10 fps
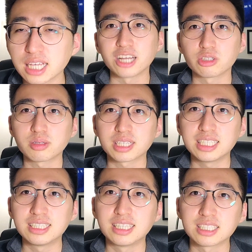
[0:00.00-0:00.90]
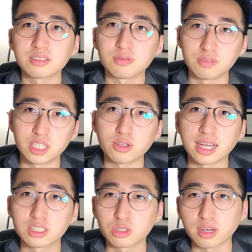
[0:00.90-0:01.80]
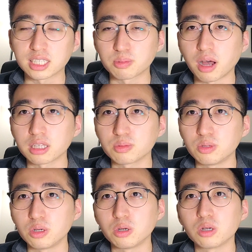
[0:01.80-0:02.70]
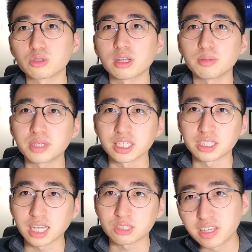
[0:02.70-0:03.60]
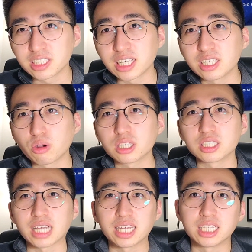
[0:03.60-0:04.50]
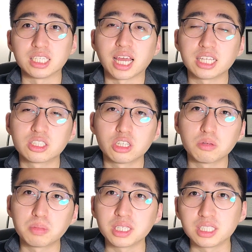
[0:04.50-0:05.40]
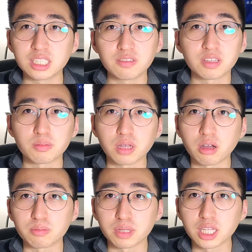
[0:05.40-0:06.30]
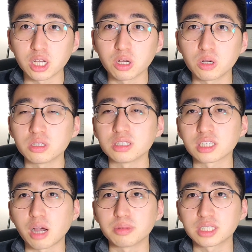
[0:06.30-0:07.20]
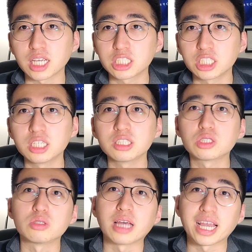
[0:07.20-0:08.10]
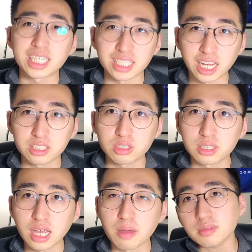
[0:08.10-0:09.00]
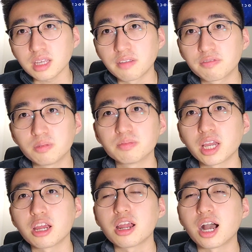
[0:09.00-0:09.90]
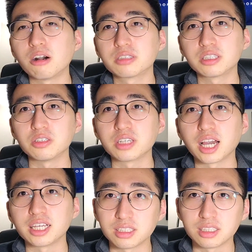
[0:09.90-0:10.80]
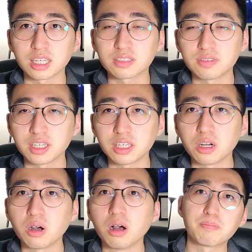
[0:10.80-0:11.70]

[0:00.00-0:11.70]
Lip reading: I tried to keep this video as short as possible, try to be concise. If there's any questions that I didn't answer, please leave them down below in the comment section so that I can answer them. And from there, I'll see you guys in the next video.